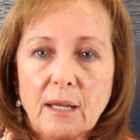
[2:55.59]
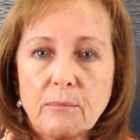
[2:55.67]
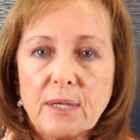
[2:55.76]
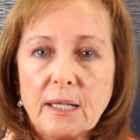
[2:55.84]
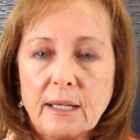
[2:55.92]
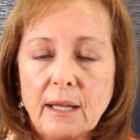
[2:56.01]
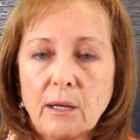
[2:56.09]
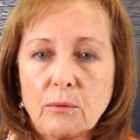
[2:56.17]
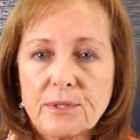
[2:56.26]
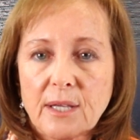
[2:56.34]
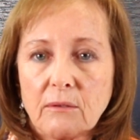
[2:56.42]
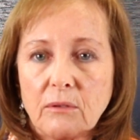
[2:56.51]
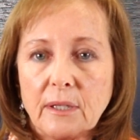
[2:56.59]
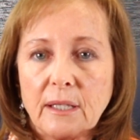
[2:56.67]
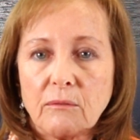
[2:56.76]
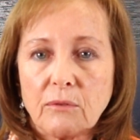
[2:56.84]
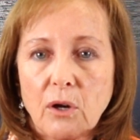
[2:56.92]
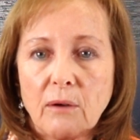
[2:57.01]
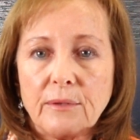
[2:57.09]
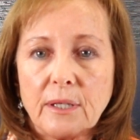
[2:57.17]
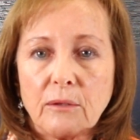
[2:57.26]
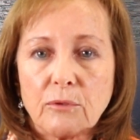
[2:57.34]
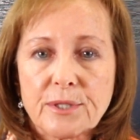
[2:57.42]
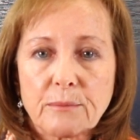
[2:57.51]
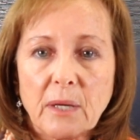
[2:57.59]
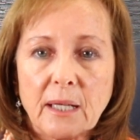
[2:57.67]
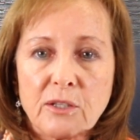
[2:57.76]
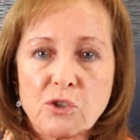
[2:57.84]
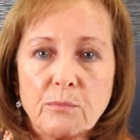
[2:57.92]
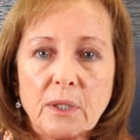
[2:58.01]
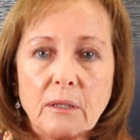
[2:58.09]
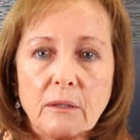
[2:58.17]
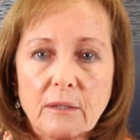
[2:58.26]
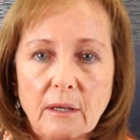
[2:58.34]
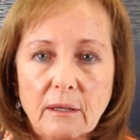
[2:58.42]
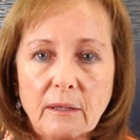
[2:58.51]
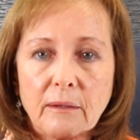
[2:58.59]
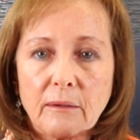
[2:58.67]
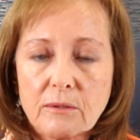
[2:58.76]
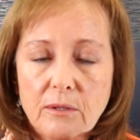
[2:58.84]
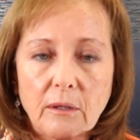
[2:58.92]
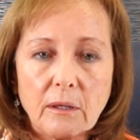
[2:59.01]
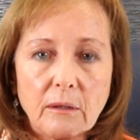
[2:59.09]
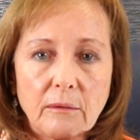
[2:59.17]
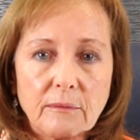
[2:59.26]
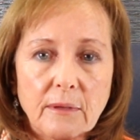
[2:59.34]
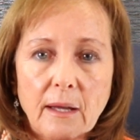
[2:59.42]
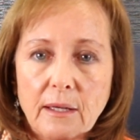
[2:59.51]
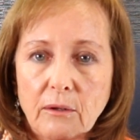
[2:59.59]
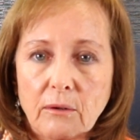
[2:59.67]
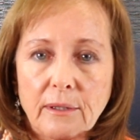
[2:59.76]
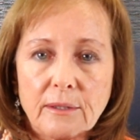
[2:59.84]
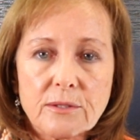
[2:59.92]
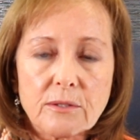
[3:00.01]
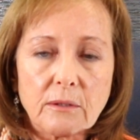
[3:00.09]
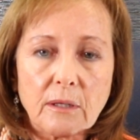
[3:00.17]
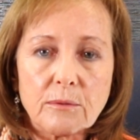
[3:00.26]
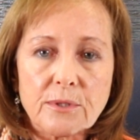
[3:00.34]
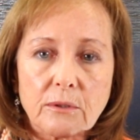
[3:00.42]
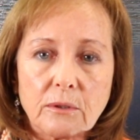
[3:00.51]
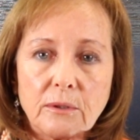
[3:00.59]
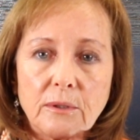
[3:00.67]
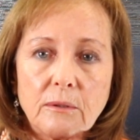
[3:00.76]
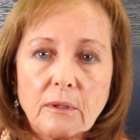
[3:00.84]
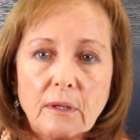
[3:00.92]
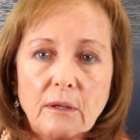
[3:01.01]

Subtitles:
And PDA was heavily involved in risk management and that area, so that was a good